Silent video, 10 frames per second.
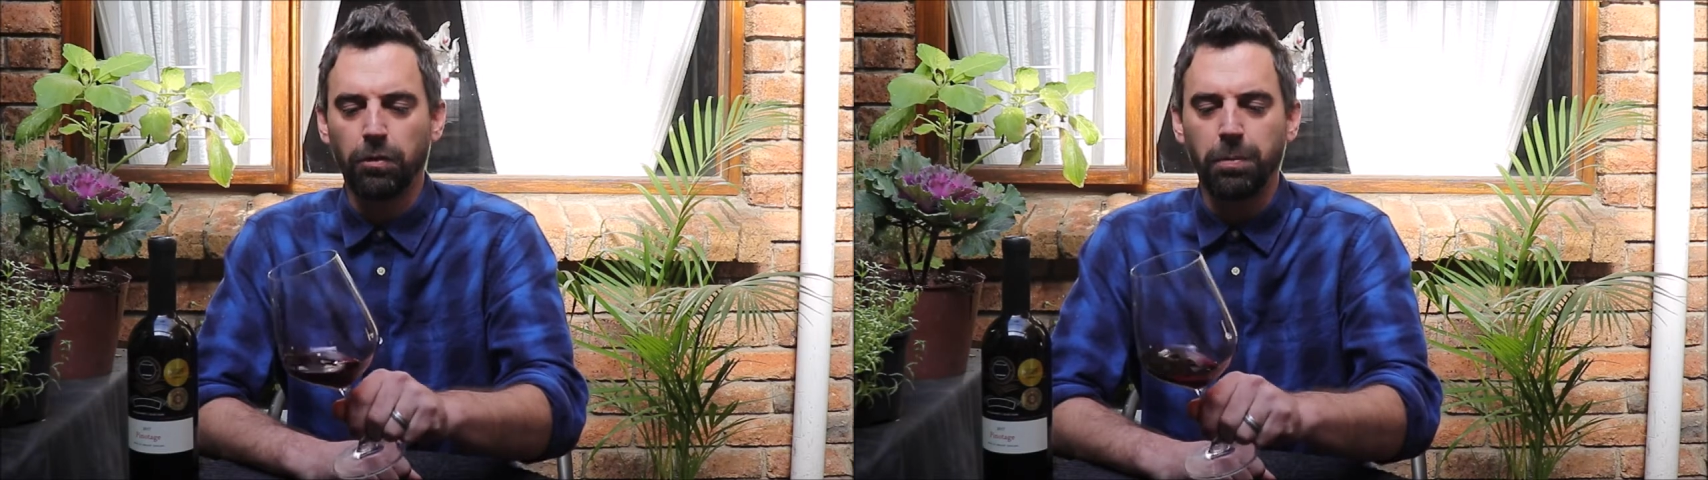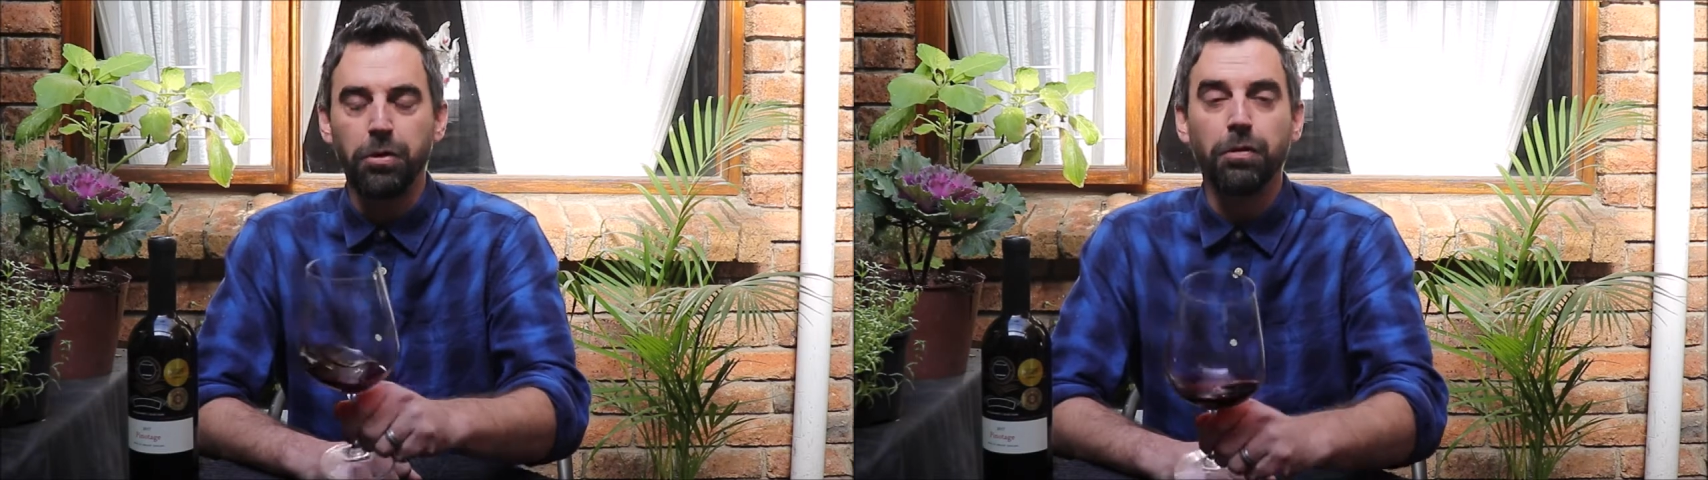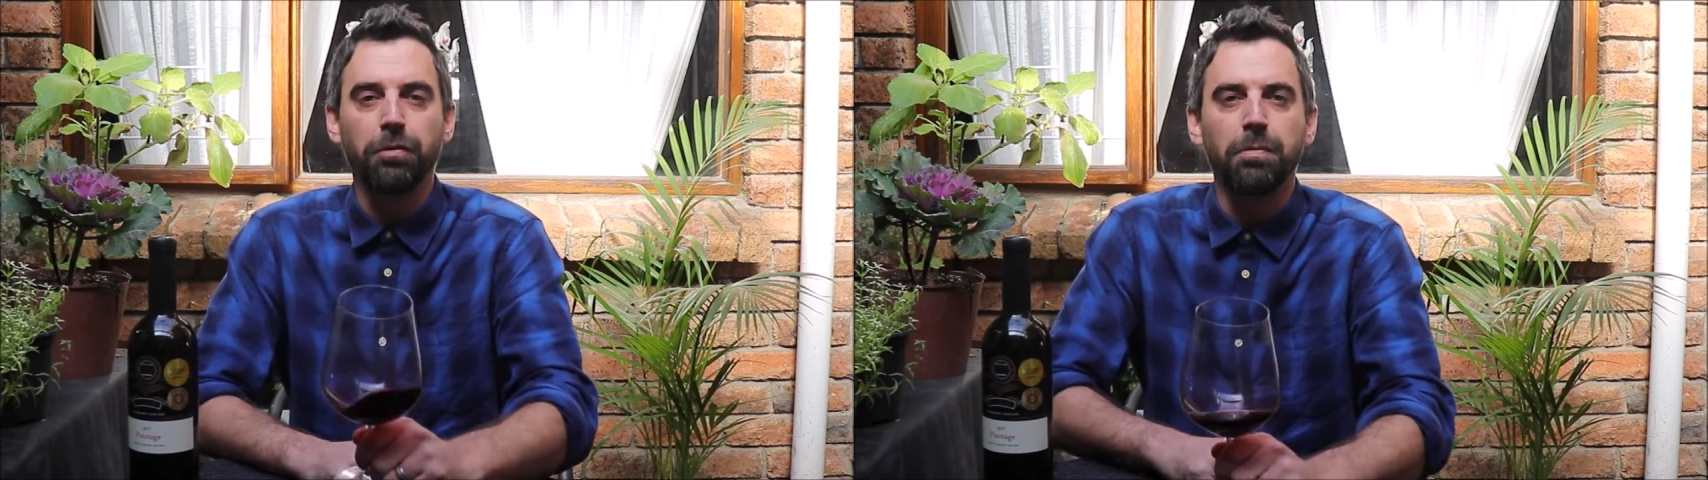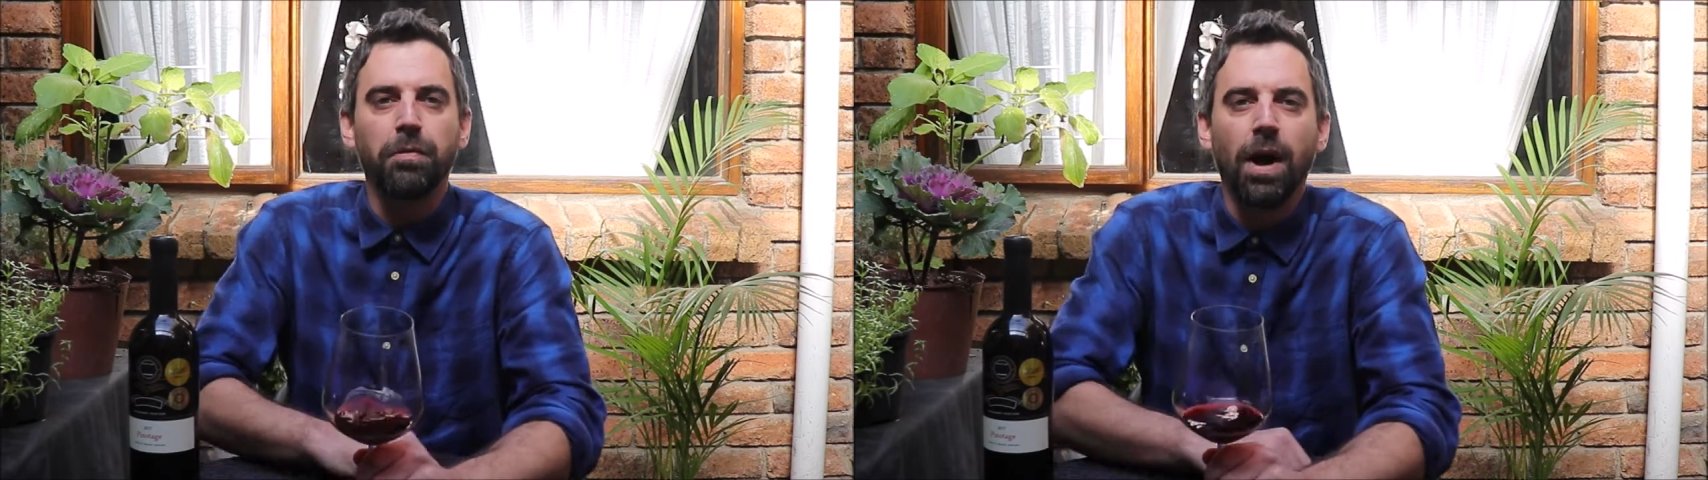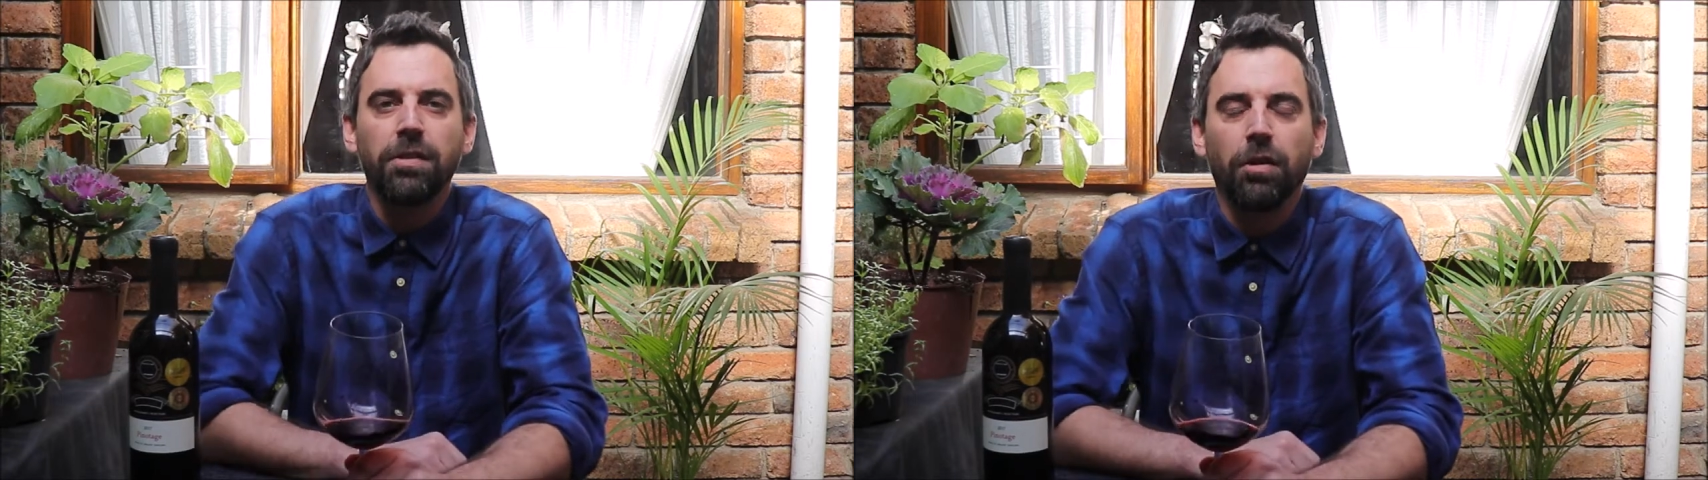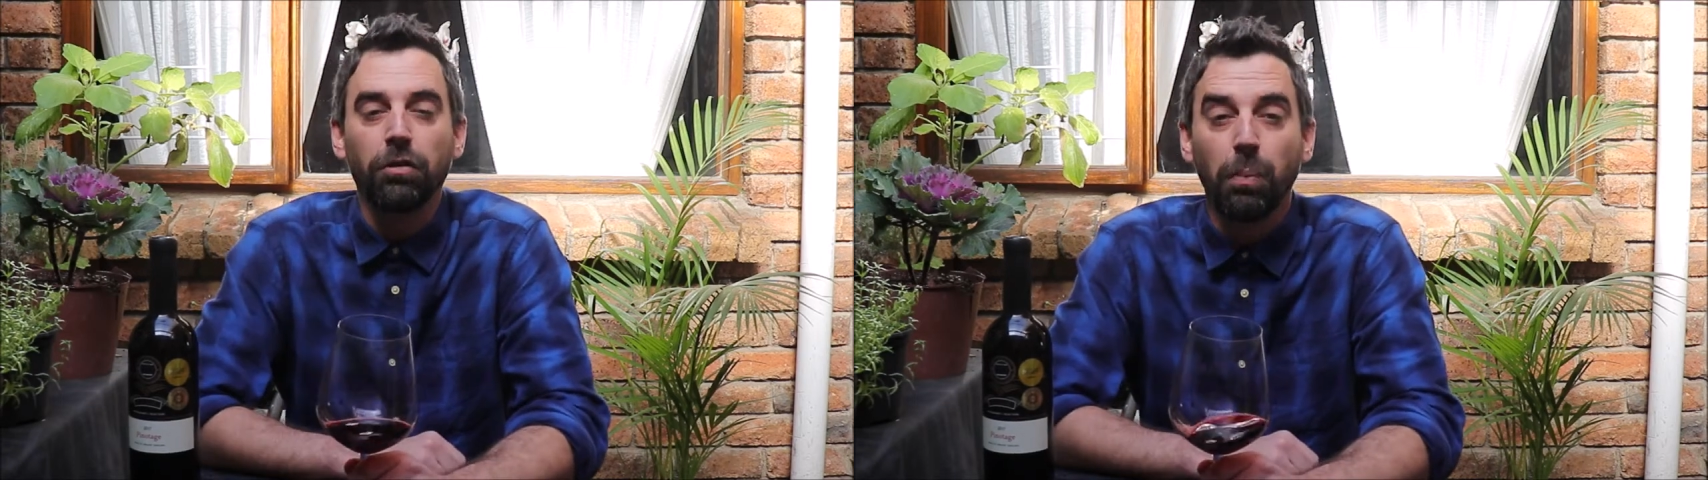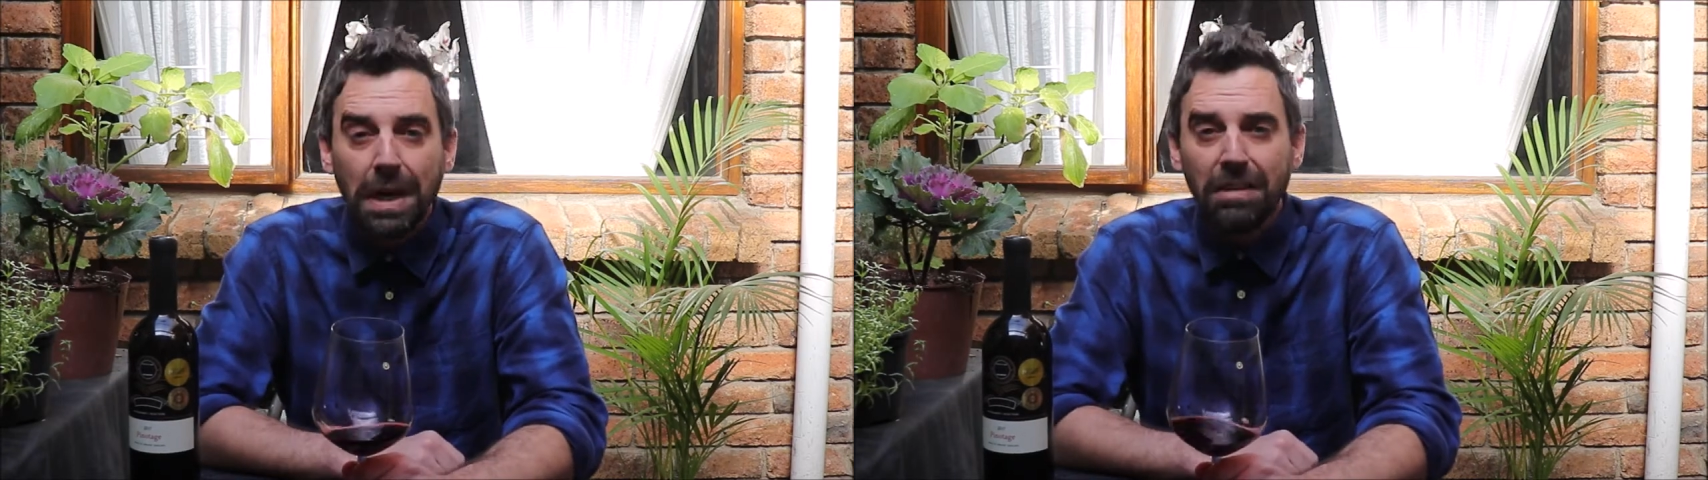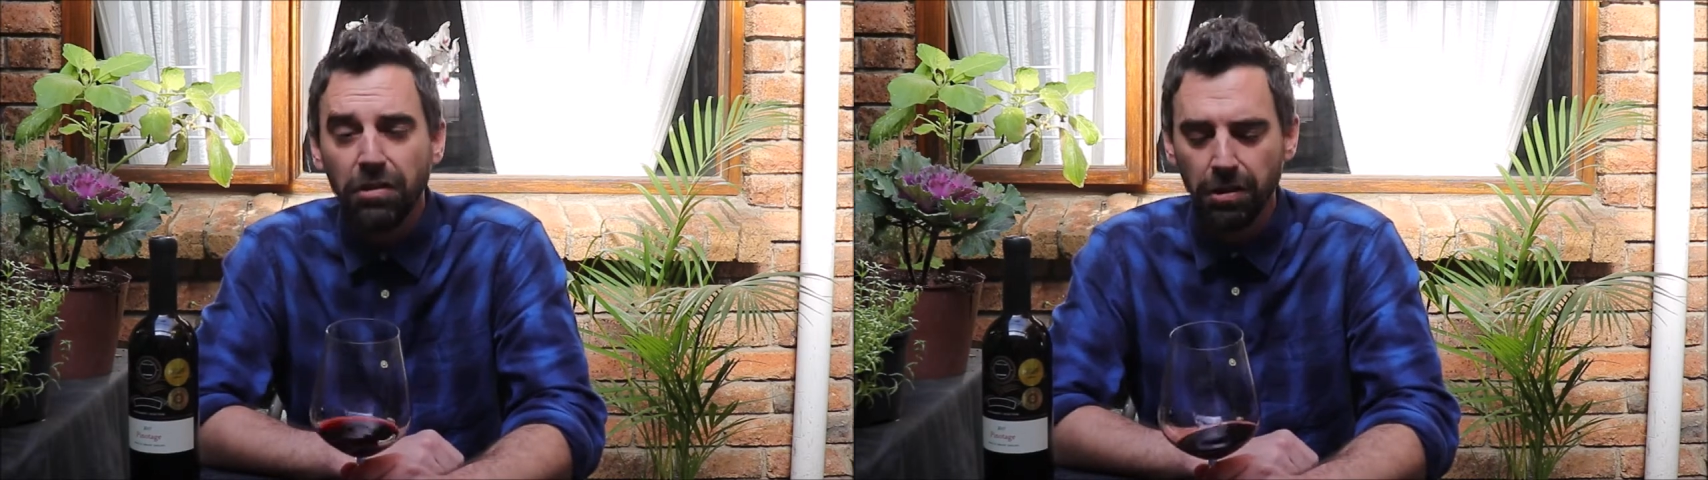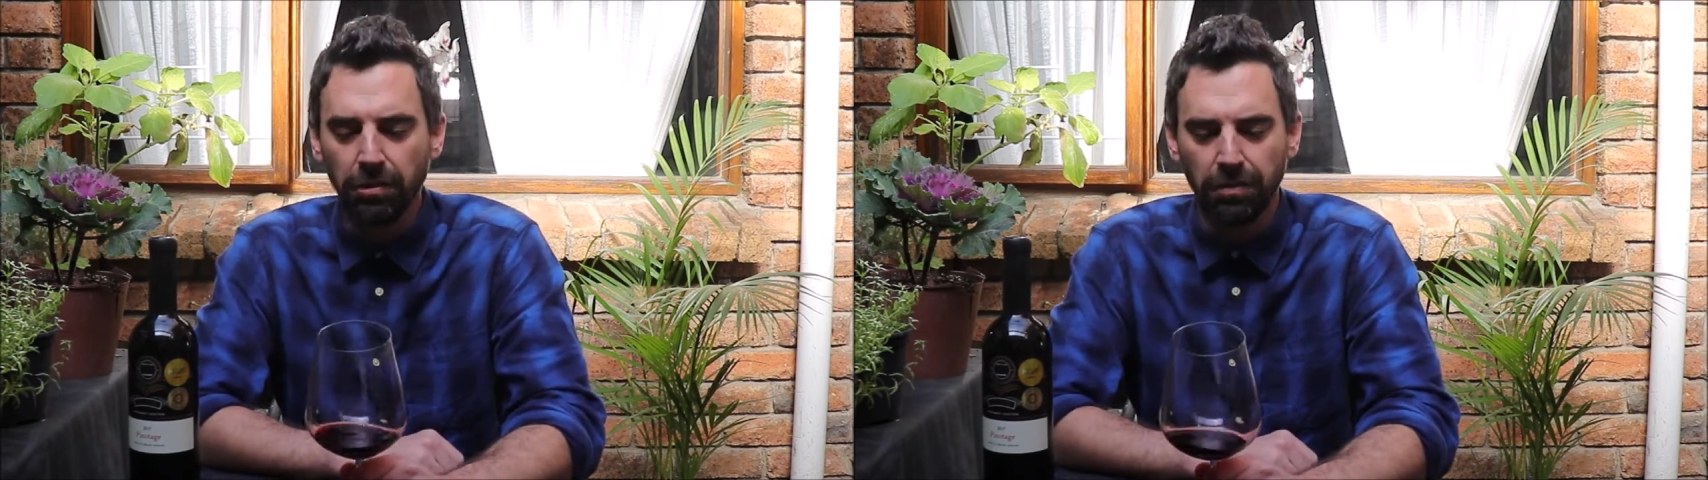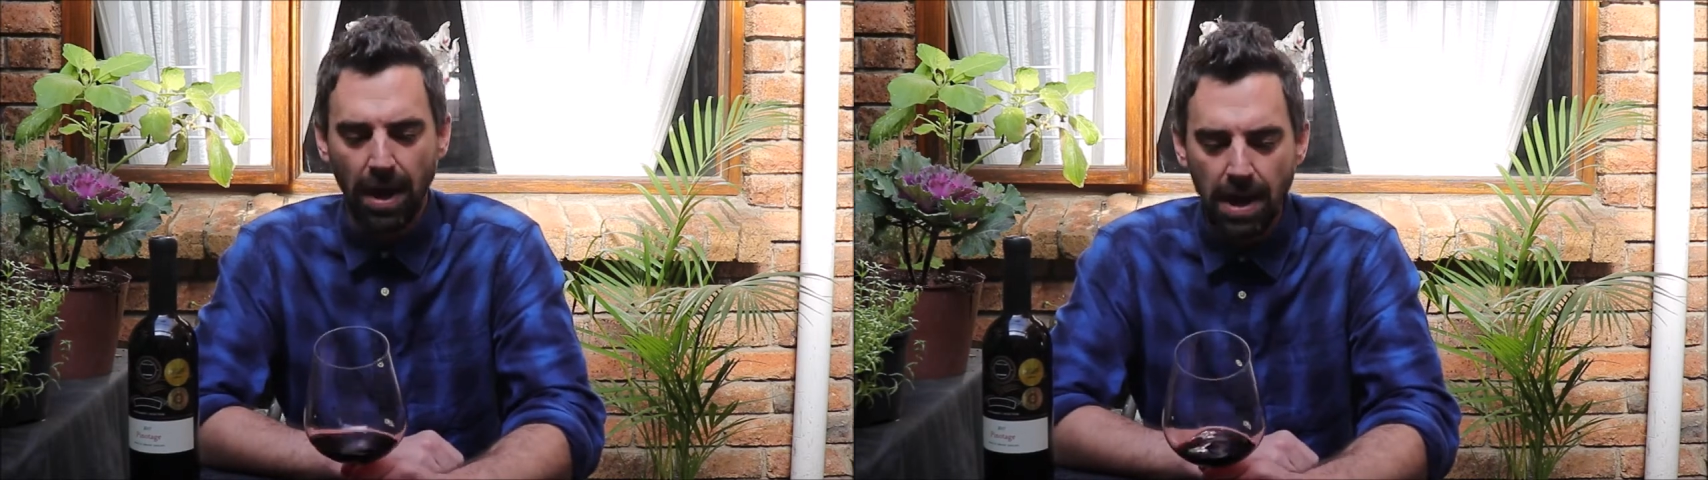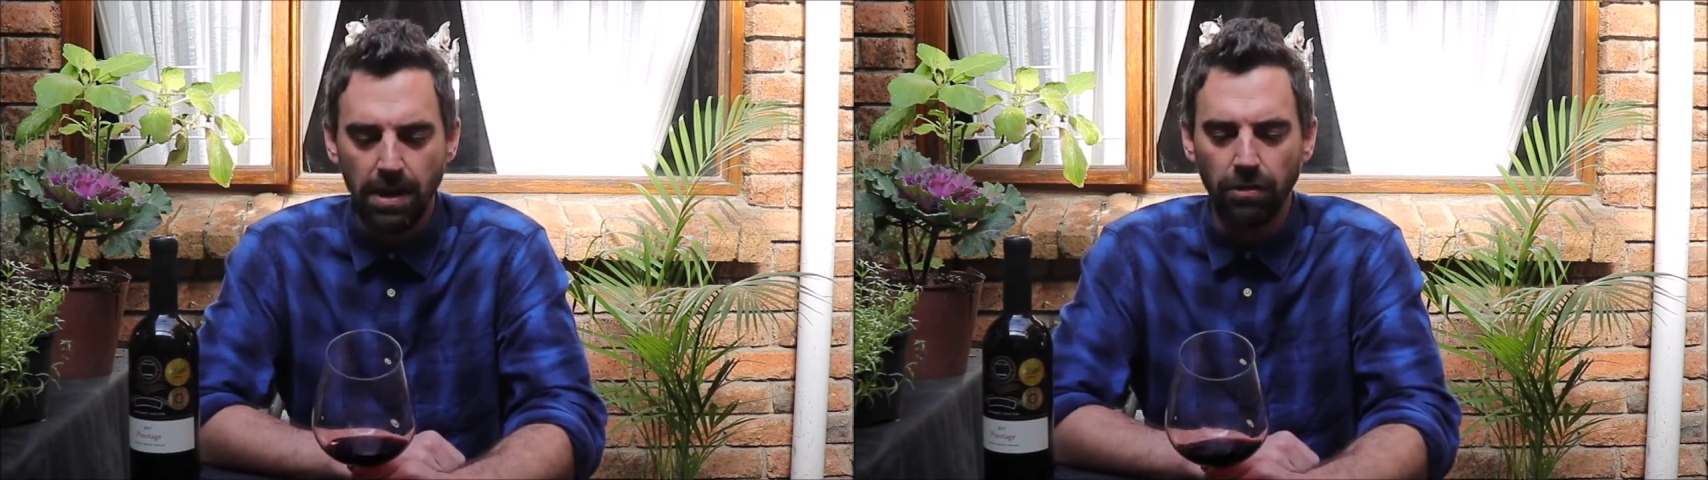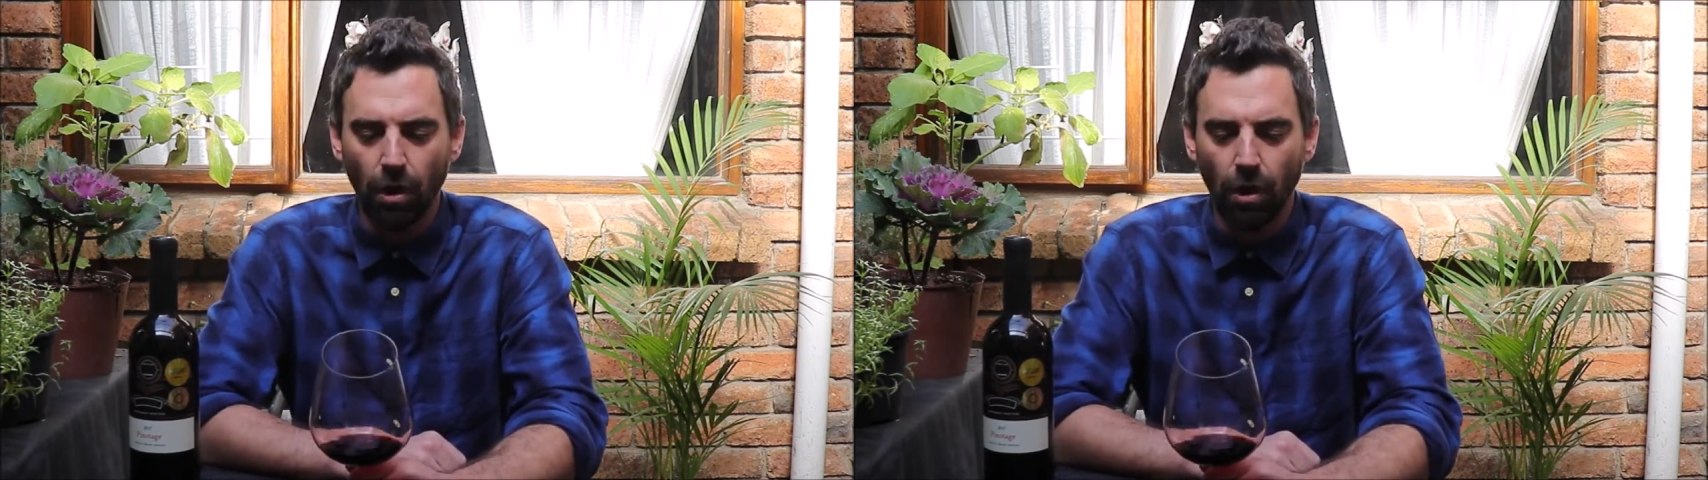produced from vines that are 22 years of age,